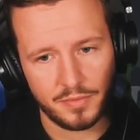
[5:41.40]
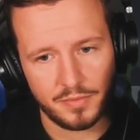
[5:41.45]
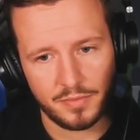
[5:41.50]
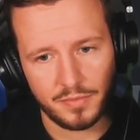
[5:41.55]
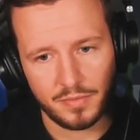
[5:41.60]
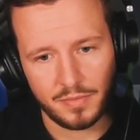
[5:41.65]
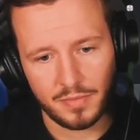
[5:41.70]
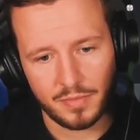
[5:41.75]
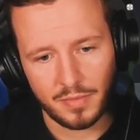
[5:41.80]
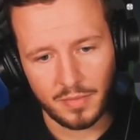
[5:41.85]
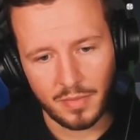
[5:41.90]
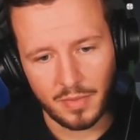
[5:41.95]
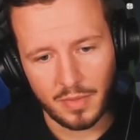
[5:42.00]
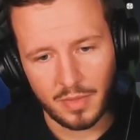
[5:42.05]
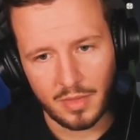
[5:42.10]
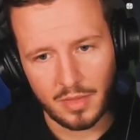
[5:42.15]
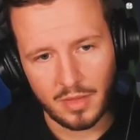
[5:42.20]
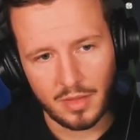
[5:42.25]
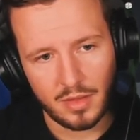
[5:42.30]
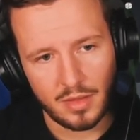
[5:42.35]

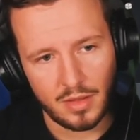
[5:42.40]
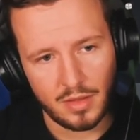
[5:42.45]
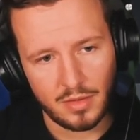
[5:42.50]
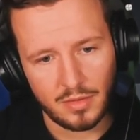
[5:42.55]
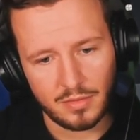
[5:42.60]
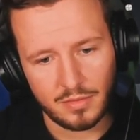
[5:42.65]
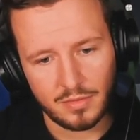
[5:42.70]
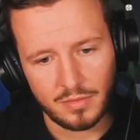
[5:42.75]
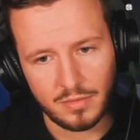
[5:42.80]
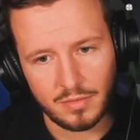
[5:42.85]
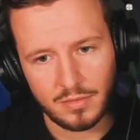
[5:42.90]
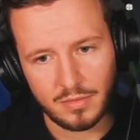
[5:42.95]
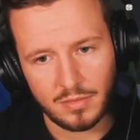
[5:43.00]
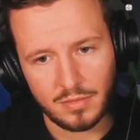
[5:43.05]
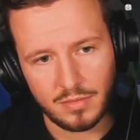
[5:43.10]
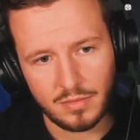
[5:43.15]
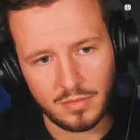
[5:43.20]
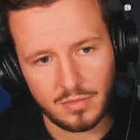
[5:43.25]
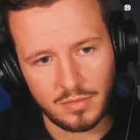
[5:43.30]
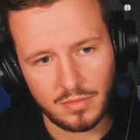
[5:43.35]

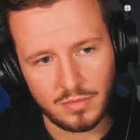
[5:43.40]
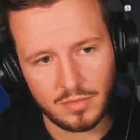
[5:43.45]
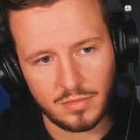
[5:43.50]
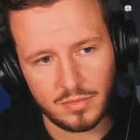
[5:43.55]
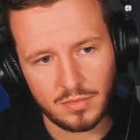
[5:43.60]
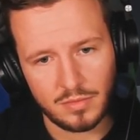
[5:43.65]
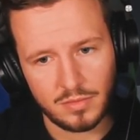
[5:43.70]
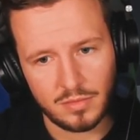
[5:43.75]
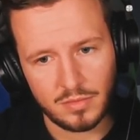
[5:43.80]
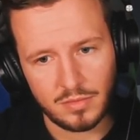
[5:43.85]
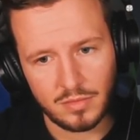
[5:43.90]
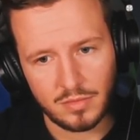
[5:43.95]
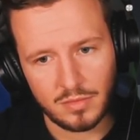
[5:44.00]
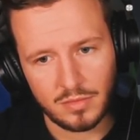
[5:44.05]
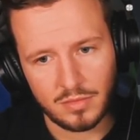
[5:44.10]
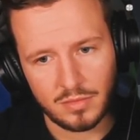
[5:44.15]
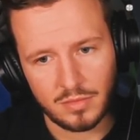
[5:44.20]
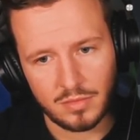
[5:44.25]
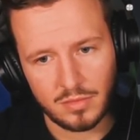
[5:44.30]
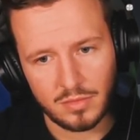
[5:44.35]

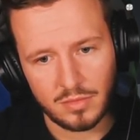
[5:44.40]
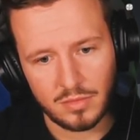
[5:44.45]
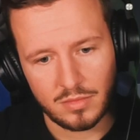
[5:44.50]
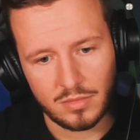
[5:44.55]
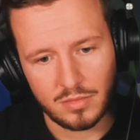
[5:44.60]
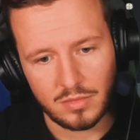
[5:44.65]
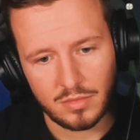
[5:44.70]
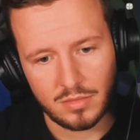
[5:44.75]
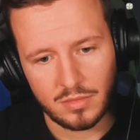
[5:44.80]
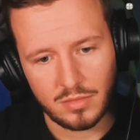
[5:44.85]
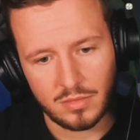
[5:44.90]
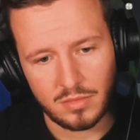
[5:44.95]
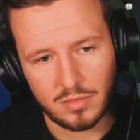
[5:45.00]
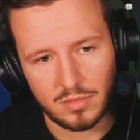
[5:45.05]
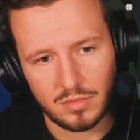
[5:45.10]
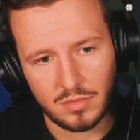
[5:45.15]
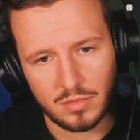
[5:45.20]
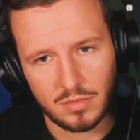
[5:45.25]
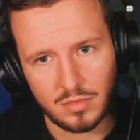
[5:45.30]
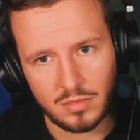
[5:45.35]

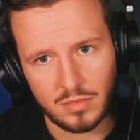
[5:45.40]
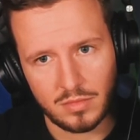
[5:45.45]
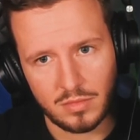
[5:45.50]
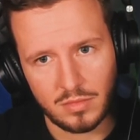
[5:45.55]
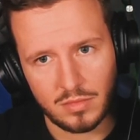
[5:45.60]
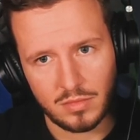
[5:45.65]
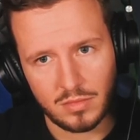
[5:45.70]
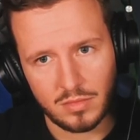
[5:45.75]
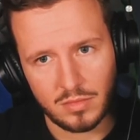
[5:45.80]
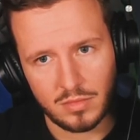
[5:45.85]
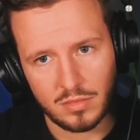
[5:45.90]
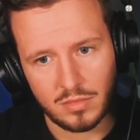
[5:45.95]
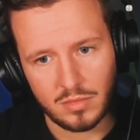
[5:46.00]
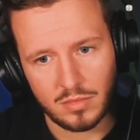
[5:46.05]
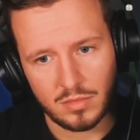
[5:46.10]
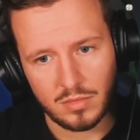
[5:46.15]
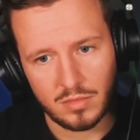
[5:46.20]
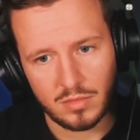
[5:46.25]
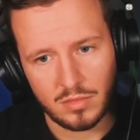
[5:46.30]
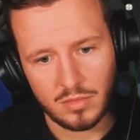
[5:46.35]

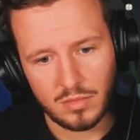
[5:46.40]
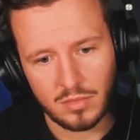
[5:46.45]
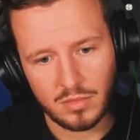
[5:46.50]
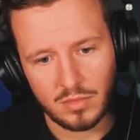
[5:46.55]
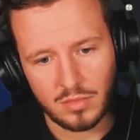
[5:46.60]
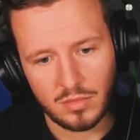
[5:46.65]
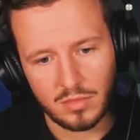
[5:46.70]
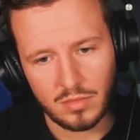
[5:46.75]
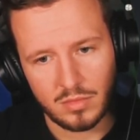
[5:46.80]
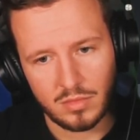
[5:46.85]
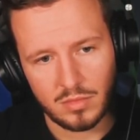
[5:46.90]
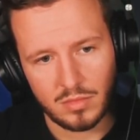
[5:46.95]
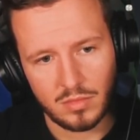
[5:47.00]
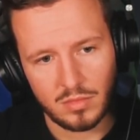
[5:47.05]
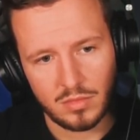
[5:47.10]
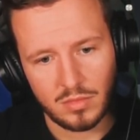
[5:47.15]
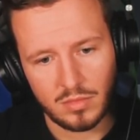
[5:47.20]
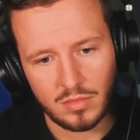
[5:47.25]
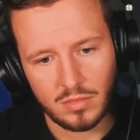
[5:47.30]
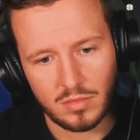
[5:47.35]

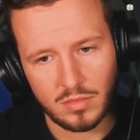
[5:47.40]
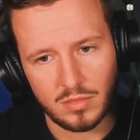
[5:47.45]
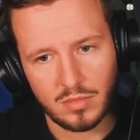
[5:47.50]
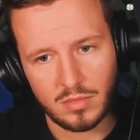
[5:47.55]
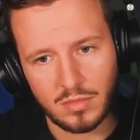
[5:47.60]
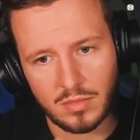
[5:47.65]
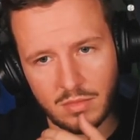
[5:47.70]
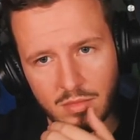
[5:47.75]
Nobody speaks.